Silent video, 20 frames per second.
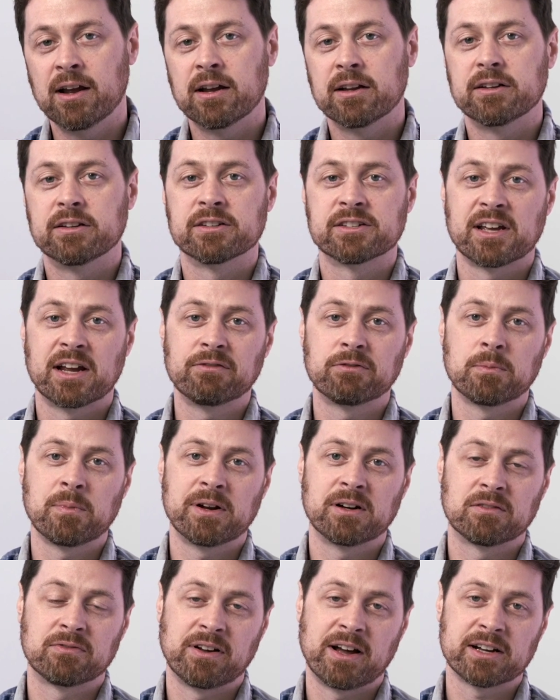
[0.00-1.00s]
Design for
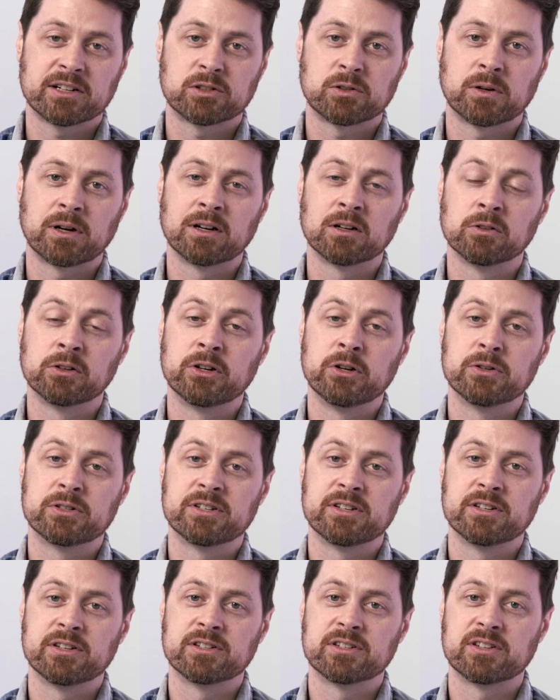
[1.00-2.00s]
manufacturing
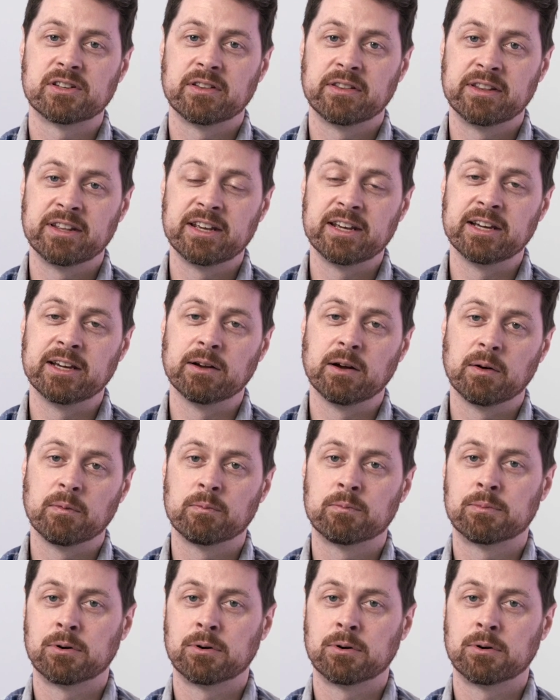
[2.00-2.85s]
reduces the